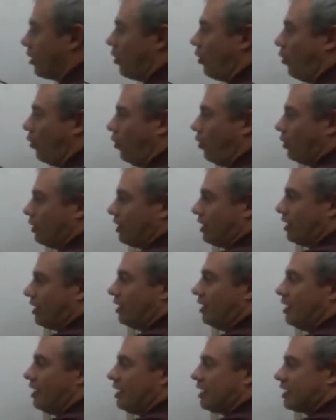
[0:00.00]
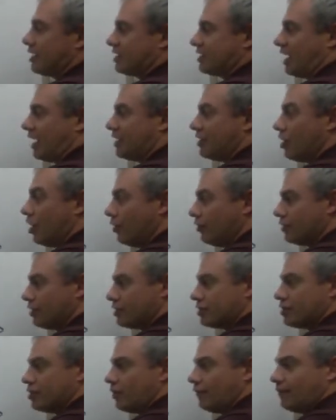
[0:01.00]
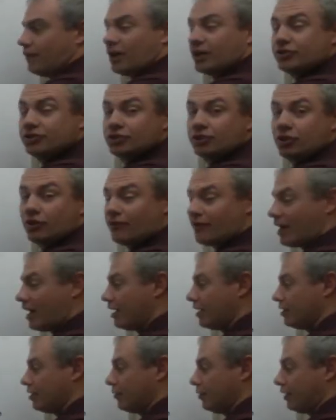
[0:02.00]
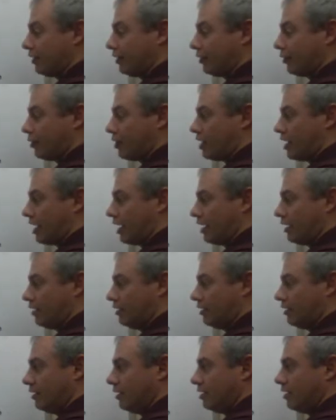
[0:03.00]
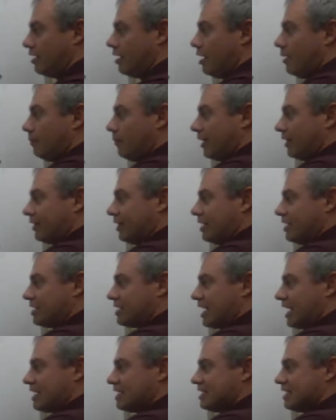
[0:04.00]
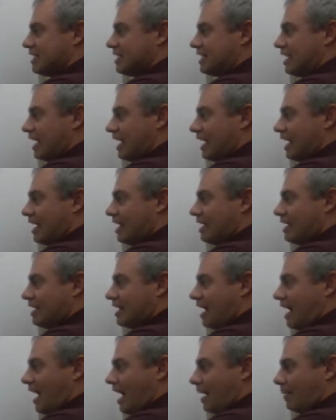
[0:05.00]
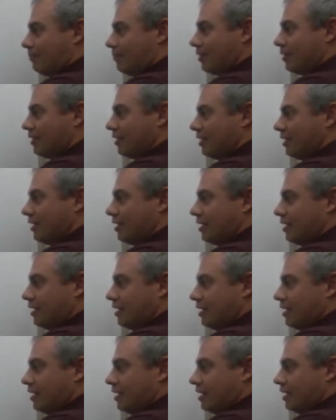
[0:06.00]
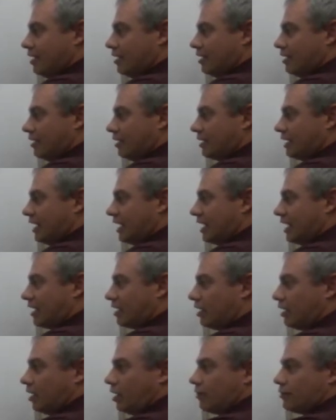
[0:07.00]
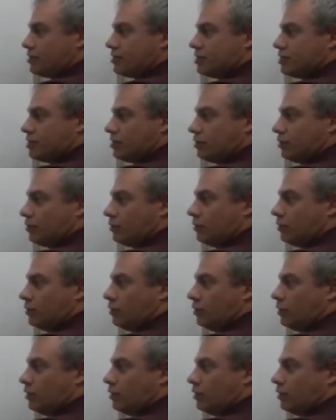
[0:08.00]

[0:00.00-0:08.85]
a hole here because I know there's no functional value at 3. But these guys need to end up getting close to